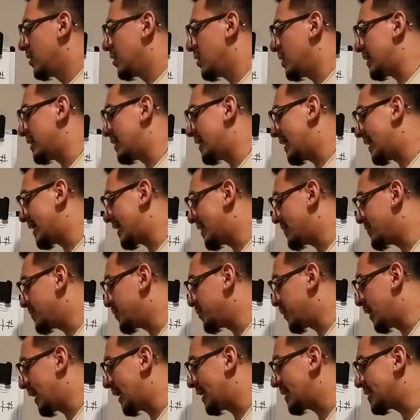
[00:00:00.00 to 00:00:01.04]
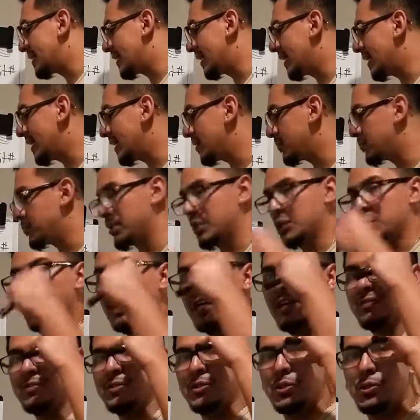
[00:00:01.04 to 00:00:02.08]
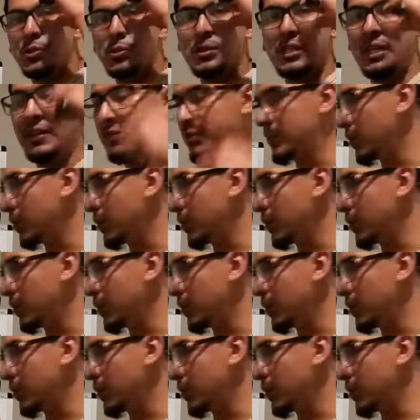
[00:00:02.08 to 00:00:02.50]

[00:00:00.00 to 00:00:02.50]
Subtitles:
And that gives you 18, but you have 2 left